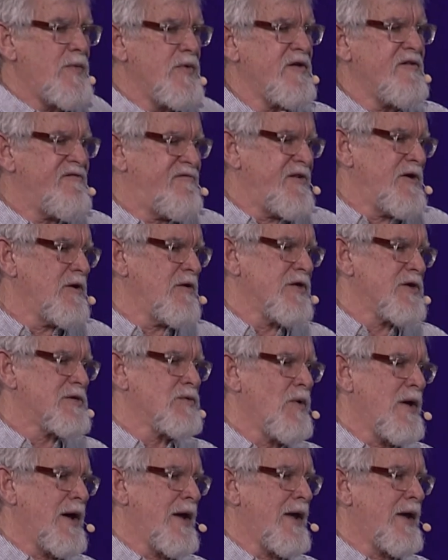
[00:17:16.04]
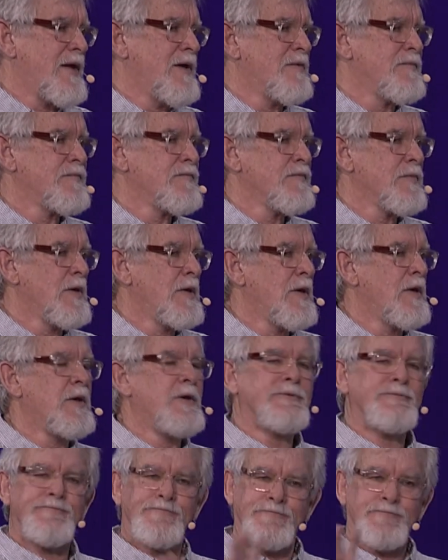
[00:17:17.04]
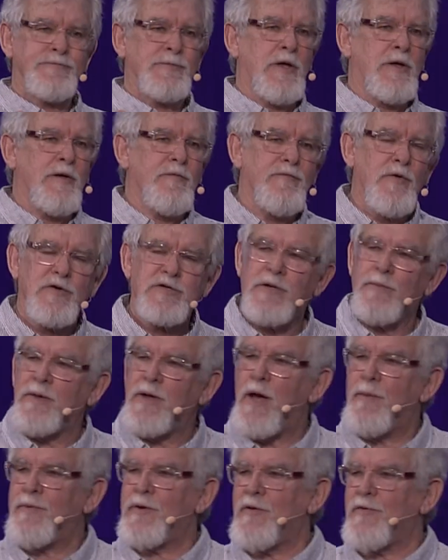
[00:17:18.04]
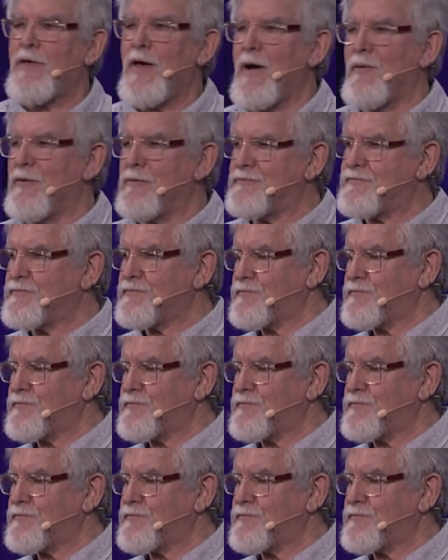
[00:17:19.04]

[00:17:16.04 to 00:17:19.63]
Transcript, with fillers: wouldn't feel this way. Folks, let me help you with that one.